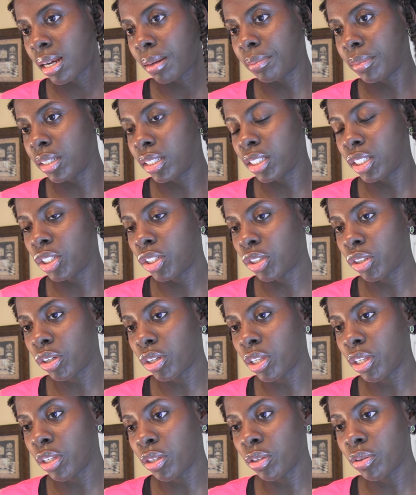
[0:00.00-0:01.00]
and I'm going to show
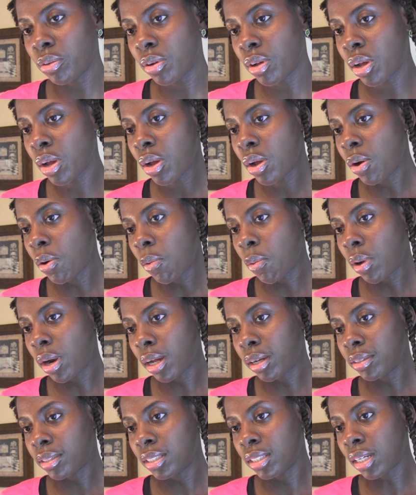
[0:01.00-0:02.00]
you what
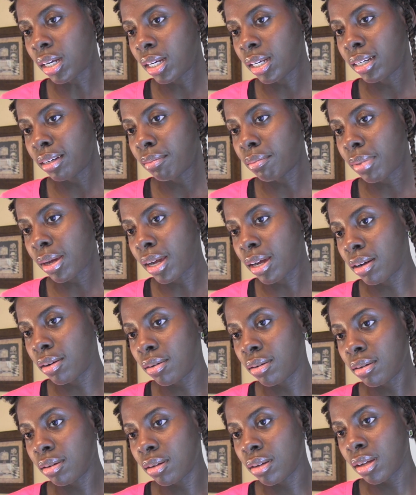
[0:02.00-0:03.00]
I was talking
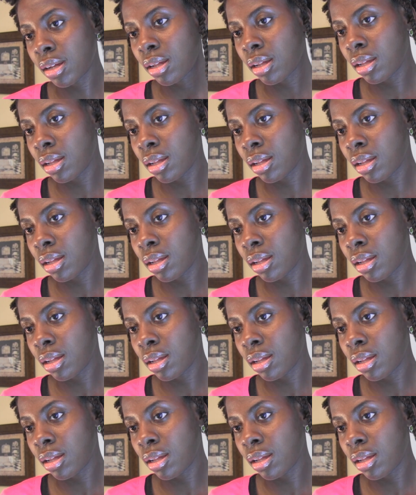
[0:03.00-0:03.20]
about,